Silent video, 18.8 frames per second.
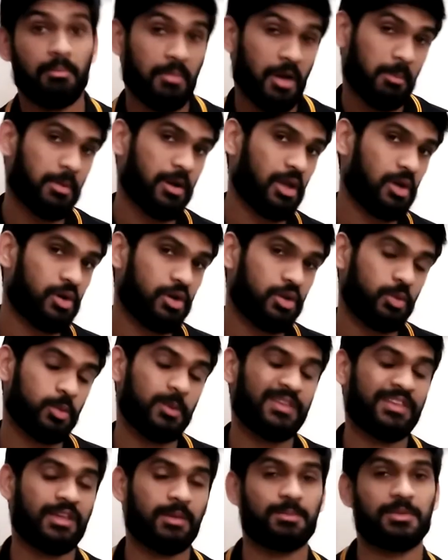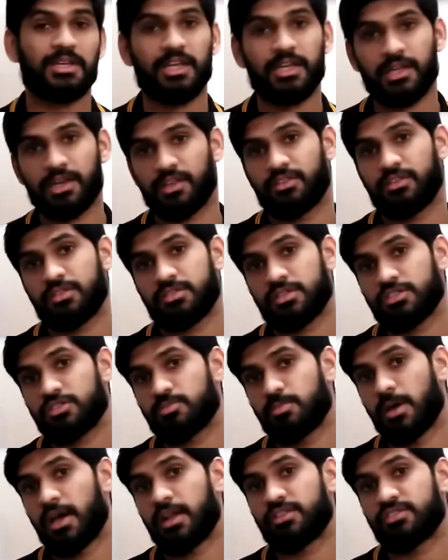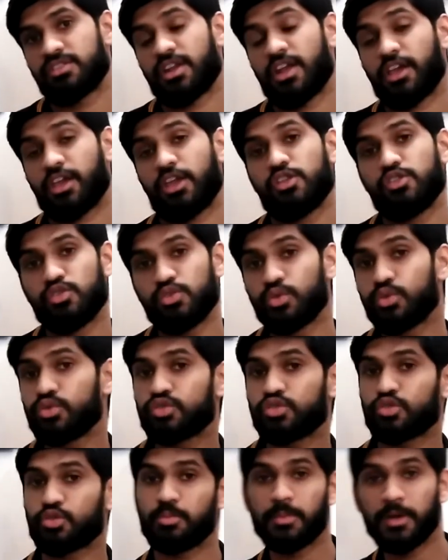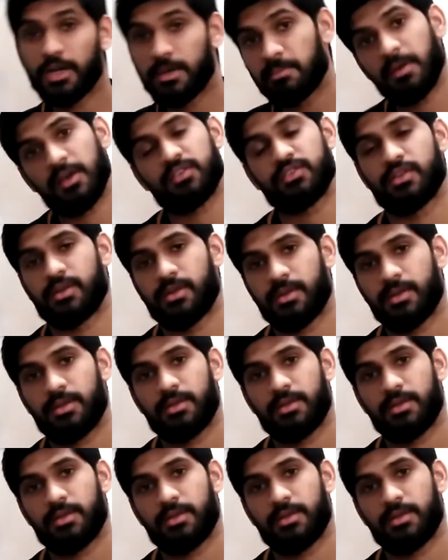My priority would be something like resistance bands that I can use to build muscle.